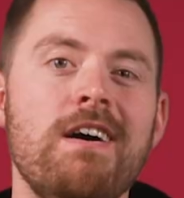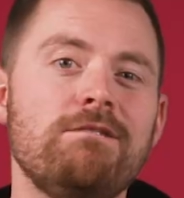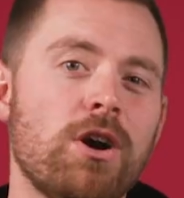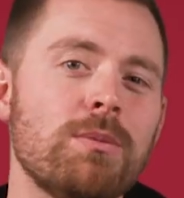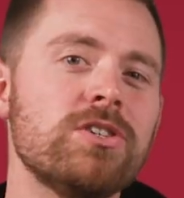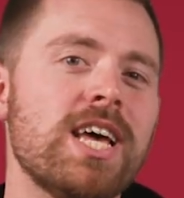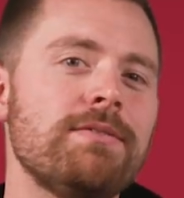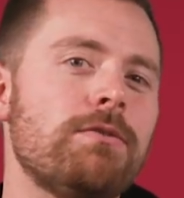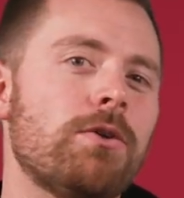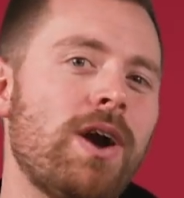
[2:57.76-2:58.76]
Farmers
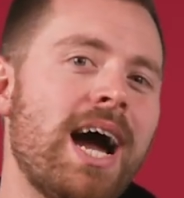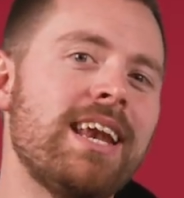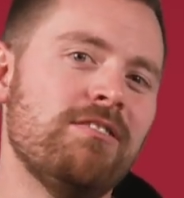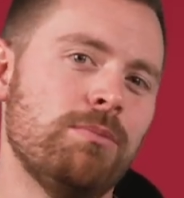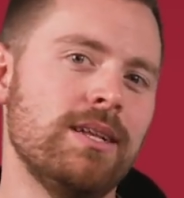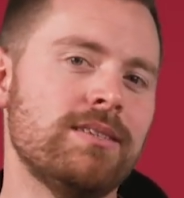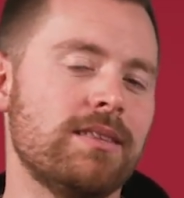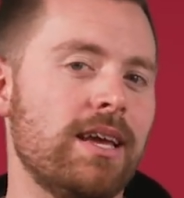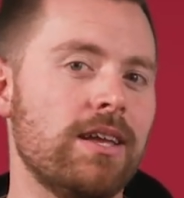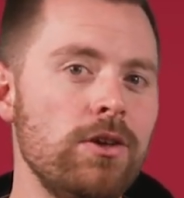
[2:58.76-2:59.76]
have a variety of blends that
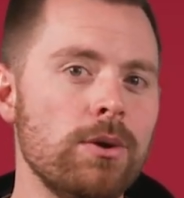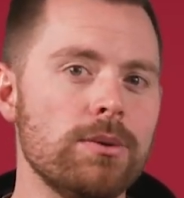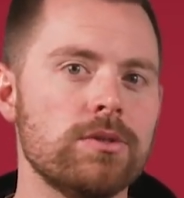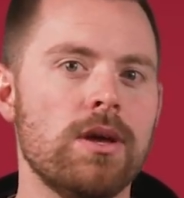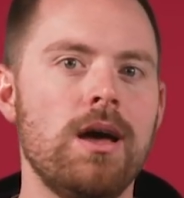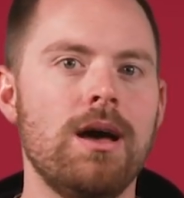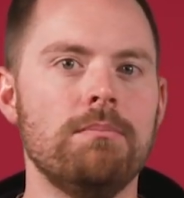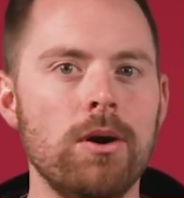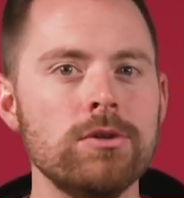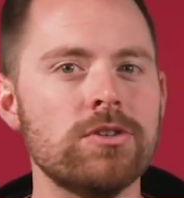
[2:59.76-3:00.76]
they can use.
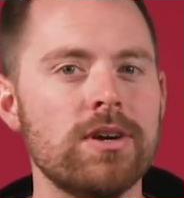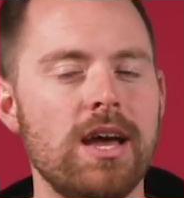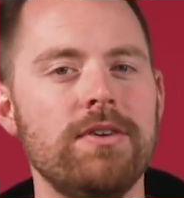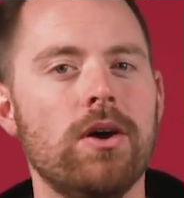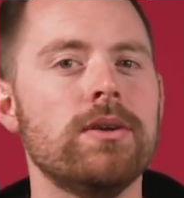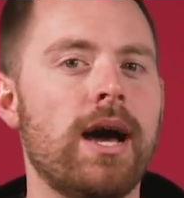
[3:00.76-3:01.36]
Most are heavy on